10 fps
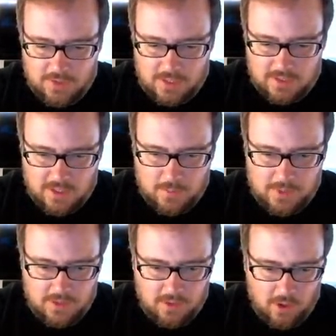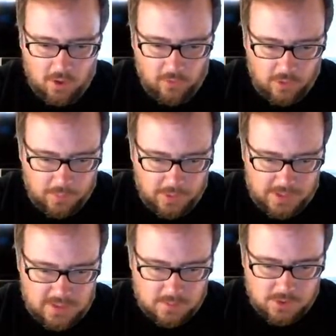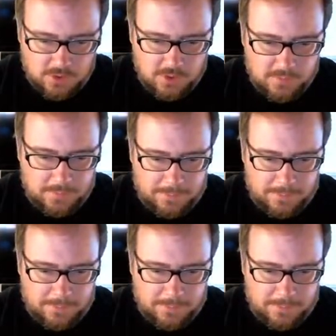It's going to be all over the place, I'm sure.